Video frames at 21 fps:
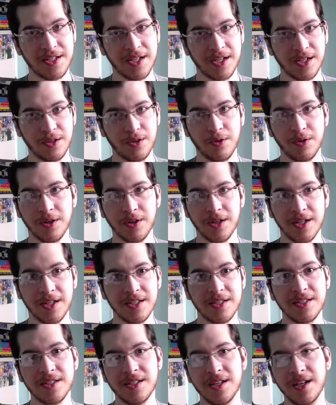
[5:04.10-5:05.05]
ignored
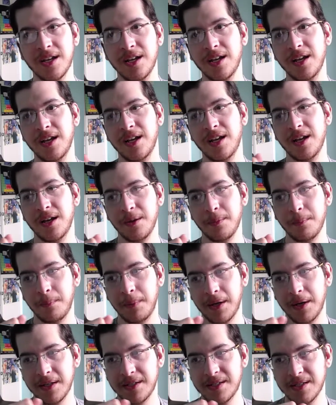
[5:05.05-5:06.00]
us.
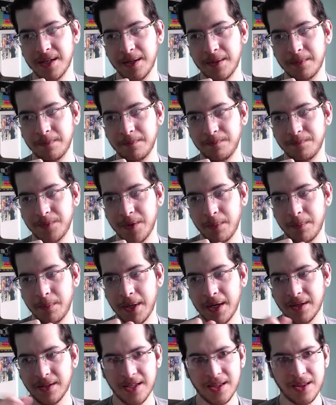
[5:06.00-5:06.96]
But
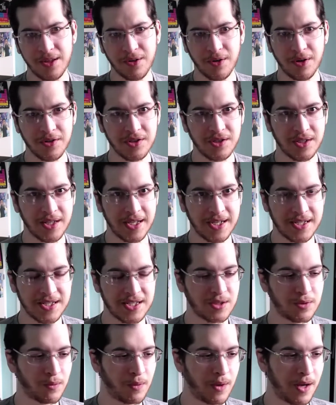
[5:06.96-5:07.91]
apparently they're also like
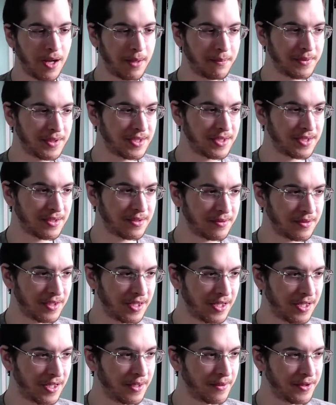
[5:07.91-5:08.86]
swamped.
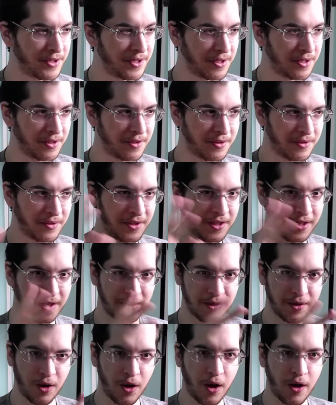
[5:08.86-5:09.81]

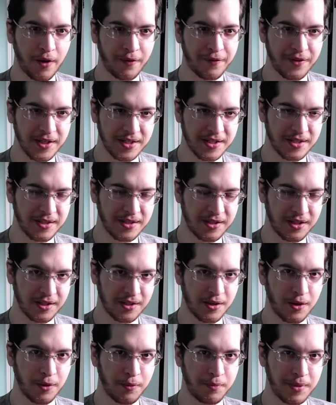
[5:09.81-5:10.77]
Their office
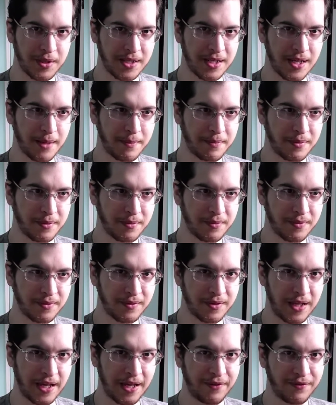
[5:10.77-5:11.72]
just opened up
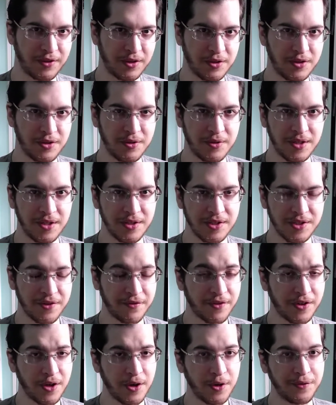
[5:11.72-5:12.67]
after 2 years of
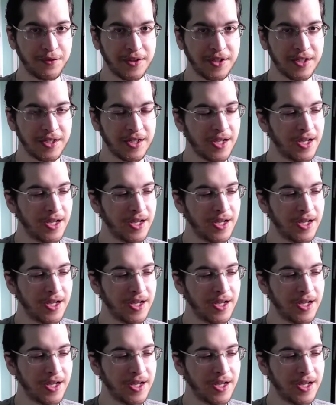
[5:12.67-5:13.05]
COVID,